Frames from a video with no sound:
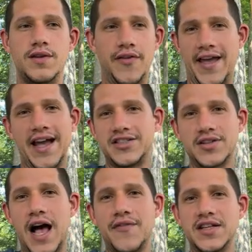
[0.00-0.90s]
And the answer
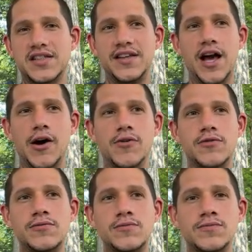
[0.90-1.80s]
is obviously no.
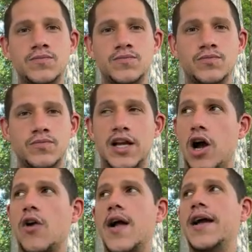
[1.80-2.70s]
Like,
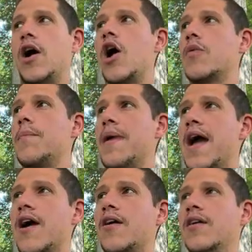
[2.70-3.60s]
all right, Hardwood
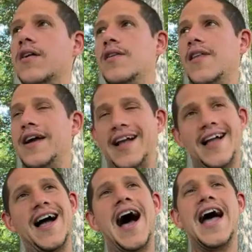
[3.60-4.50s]
Bear, like,
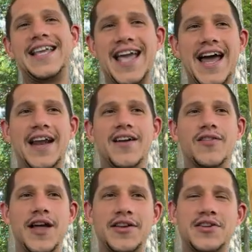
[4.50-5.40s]
I get it.
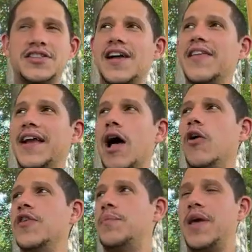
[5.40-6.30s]
Like, you're selling
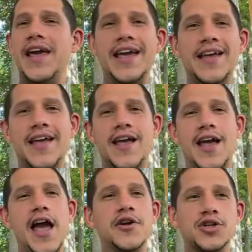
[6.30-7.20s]
LVP
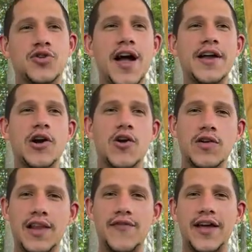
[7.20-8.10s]
and you're trying to earn a
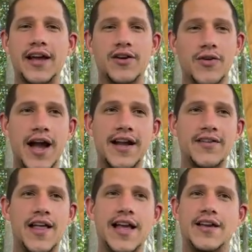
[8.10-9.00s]
living, right?
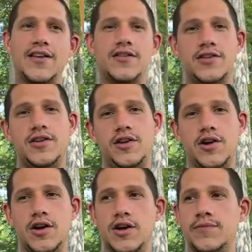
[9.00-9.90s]
Like,
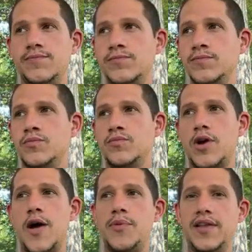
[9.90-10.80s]
you're
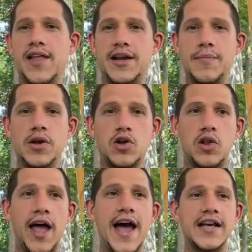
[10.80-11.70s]
probably like middle
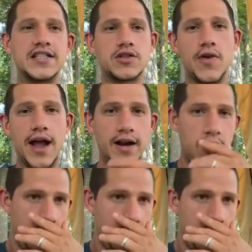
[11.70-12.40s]
class, right?